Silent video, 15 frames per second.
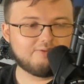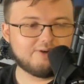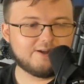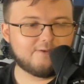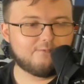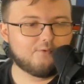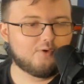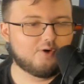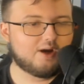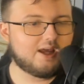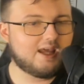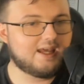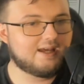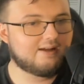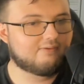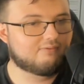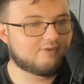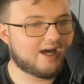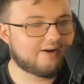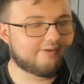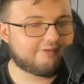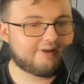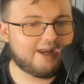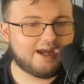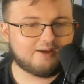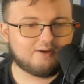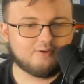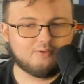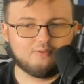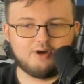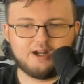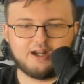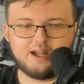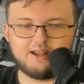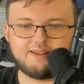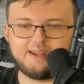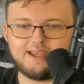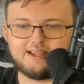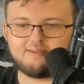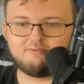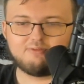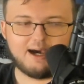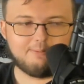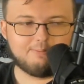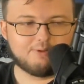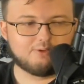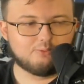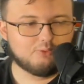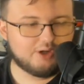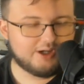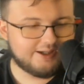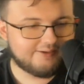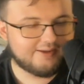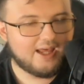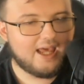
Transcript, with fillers: reach for and route tech on this Robert Woods.